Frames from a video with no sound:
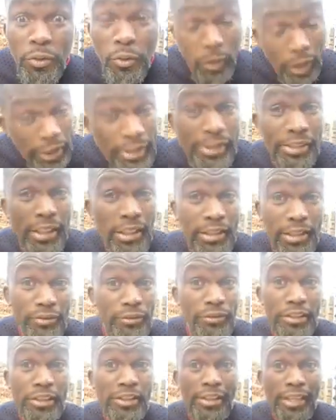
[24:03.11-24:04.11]
What is the
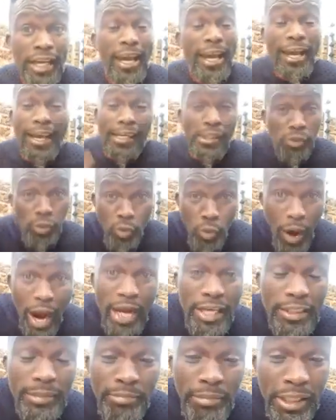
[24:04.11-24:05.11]
difference? Has
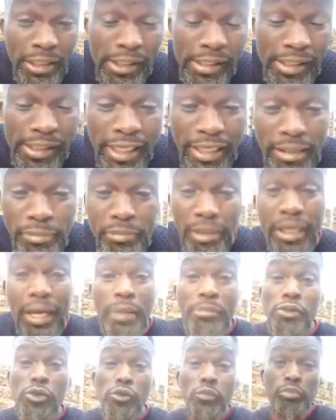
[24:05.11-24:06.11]
white medicine become
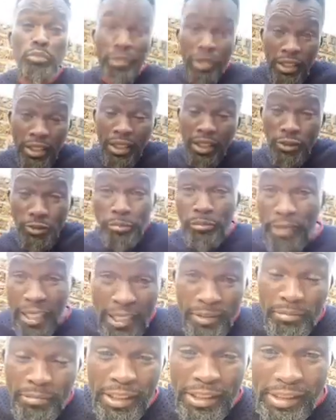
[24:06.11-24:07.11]
superior to black
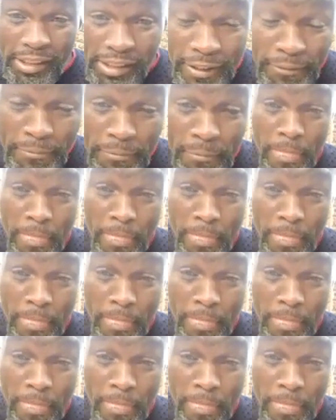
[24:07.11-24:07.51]
medicine?